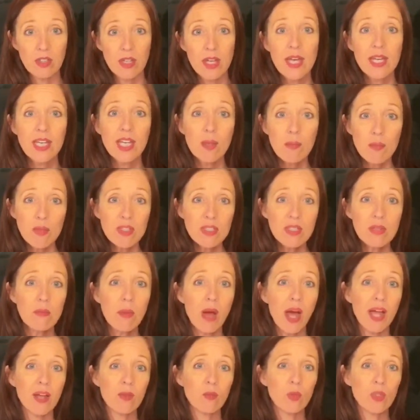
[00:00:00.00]
Keep this in
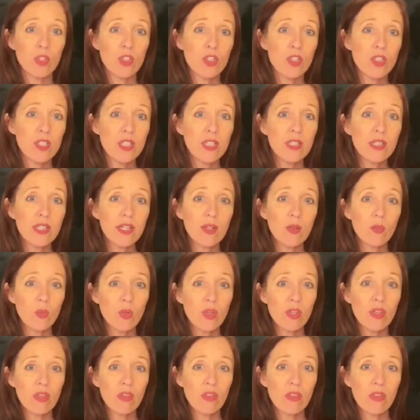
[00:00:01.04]
mind when you're dealing
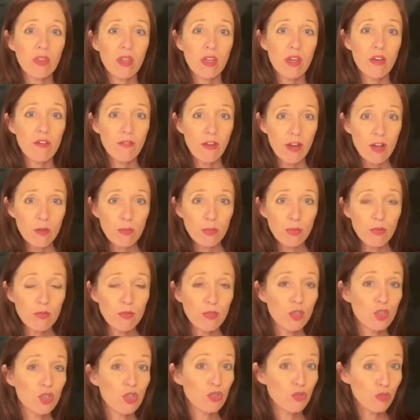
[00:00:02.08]
with fireproof
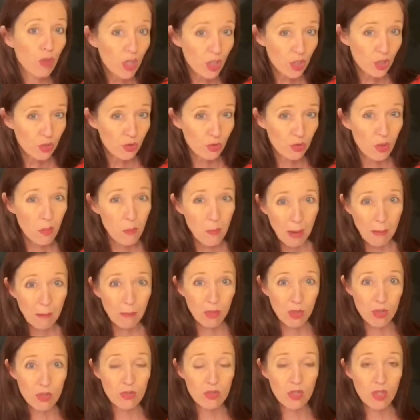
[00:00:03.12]
structural
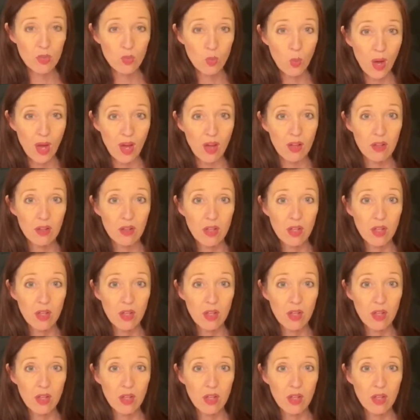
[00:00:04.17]
members as well.